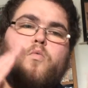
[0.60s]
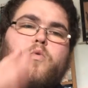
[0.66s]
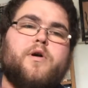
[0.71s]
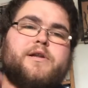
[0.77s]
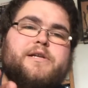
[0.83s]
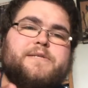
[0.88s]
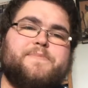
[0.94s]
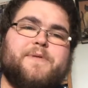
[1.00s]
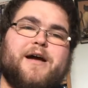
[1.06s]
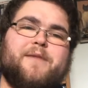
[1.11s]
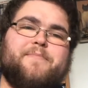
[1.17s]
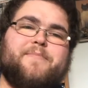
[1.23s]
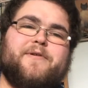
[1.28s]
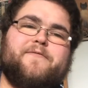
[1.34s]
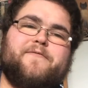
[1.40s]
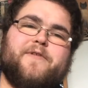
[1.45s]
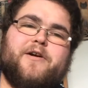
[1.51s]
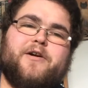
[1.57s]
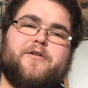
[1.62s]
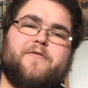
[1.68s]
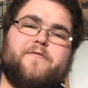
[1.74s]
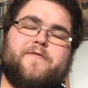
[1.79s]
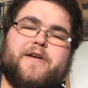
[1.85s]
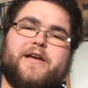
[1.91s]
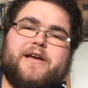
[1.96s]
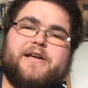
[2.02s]
What is poppin'
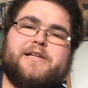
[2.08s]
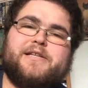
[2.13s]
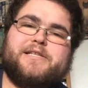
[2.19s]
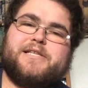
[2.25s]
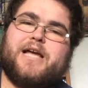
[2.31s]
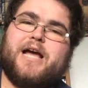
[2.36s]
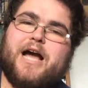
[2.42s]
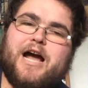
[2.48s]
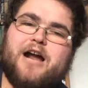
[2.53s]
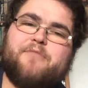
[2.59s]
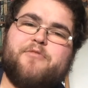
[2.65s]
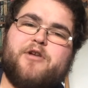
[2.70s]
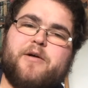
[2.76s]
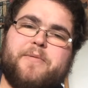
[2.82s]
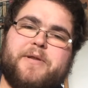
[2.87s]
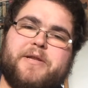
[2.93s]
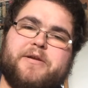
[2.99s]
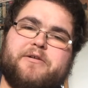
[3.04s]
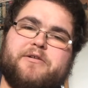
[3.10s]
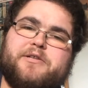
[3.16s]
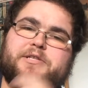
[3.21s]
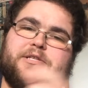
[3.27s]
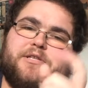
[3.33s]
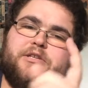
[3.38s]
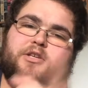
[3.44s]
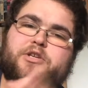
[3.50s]
Funko fans? I'm Robbie
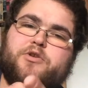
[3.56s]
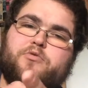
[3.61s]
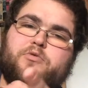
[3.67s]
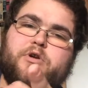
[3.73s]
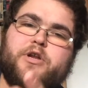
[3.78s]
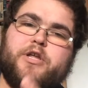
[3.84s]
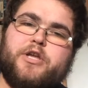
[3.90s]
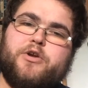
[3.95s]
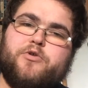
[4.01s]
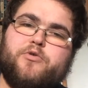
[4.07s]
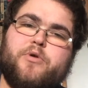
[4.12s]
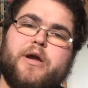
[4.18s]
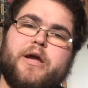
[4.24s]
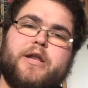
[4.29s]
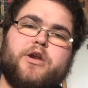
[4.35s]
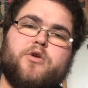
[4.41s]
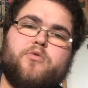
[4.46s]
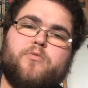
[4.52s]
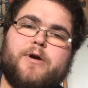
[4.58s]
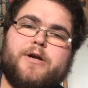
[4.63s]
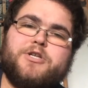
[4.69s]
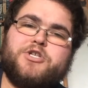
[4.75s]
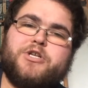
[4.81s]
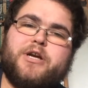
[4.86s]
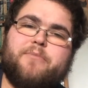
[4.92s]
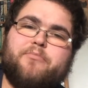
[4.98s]
Dilts, you are you, and you're
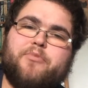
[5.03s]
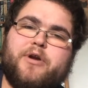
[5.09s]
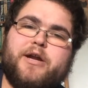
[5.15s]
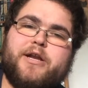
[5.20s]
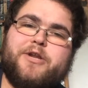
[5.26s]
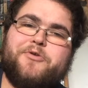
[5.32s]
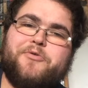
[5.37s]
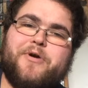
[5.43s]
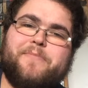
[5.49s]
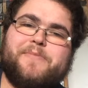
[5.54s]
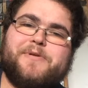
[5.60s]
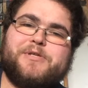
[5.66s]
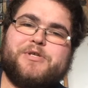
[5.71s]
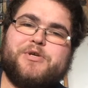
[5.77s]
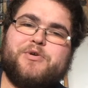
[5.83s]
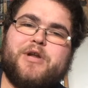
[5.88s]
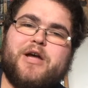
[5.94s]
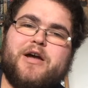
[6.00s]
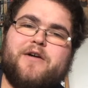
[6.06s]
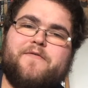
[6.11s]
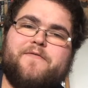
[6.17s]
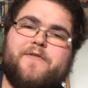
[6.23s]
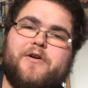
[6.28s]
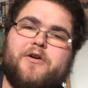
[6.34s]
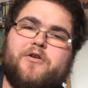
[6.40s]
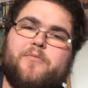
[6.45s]
watching a brand new episode
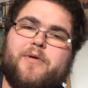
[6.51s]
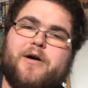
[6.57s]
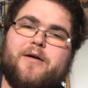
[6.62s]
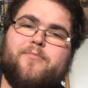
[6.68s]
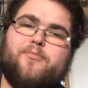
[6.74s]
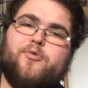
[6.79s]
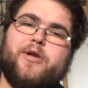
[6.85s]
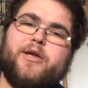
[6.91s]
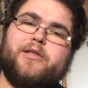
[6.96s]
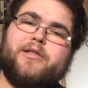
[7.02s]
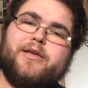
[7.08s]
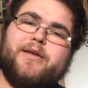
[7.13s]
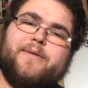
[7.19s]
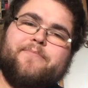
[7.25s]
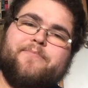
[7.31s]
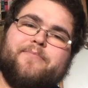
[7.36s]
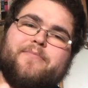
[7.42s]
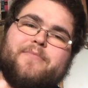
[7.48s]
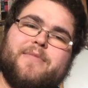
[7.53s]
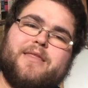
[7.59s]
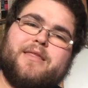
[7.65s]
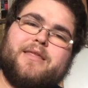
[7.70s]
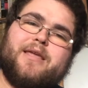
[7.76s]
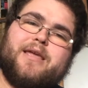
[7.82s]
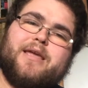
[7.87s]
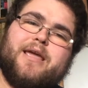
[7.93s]
of Funko Pop Weekly.
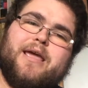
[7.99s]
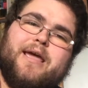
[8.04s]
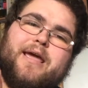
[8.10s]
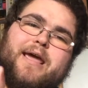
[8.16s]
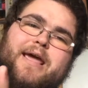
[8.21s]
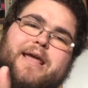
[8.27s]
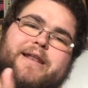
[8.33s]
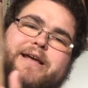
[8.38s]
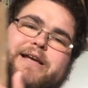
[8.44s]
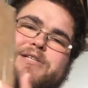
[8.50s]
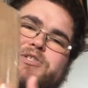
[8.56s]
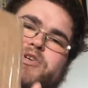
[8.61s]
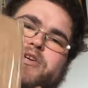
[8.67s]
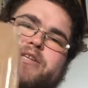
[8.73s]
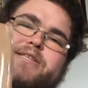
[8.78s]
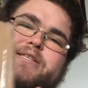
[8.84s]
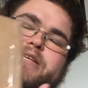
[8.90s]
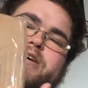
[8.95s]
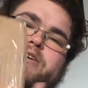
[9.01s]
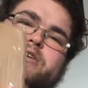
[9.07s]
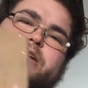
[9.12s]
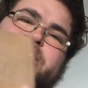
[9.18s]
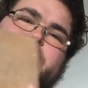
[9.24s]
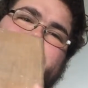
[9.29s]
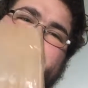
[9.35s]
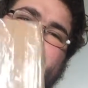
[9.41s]
And as you can tell,
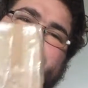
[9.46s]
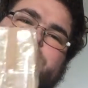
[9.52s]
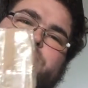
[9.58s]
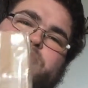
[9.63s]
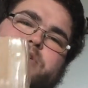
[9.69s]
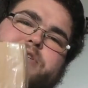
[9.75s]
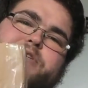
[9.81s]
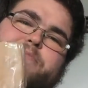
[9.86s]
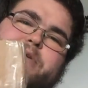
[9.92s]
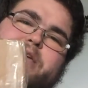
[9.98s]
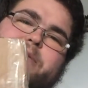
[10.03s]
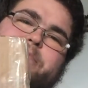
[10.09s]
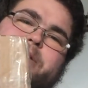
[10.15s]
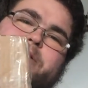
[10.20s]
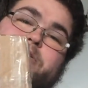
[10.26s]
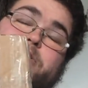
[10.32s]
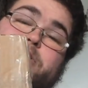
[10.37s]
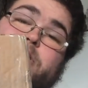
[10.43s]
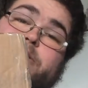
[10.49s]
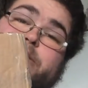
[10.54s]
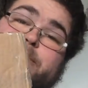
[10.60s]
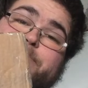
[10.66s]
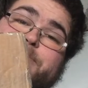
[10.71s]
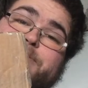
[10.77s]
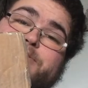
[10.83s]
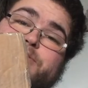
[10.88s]
it is going to be a mail call
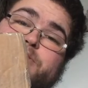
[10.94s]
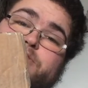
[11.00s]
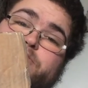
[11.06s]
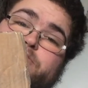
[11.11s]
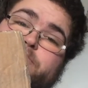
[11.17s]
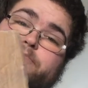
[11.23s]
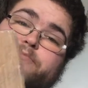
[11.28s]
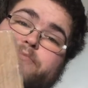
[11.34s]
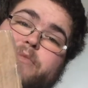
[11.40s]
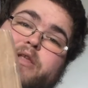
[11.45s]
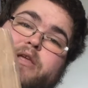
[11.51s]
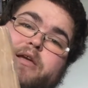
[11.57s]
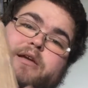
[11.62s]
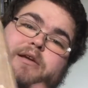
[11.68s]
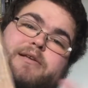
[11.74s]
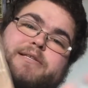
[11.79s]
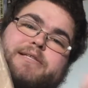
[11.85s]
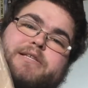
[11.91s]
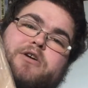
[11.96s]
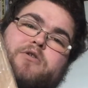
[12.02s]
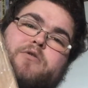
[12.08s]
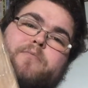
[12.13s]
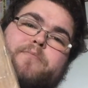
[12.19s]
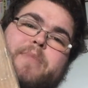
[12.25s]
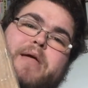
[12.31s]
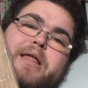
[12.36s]
episode.
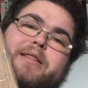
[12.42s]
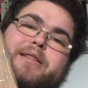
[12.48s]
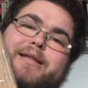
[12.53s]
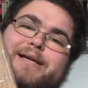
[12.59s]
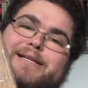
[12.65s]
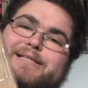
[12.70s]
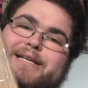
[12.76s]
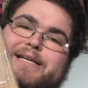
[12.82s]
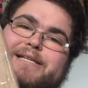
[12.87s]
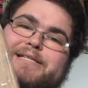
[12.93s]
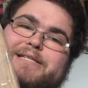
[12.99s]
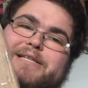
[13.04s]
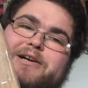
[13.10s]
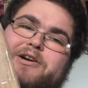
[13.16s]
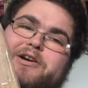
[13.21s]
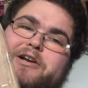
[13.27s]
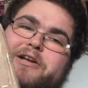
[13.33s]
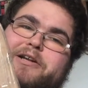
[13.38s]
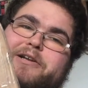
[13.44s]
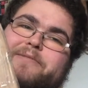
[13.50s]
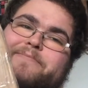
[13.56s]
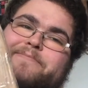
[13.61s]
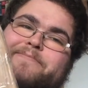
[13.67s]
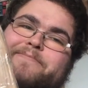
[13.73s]
So, let's get started.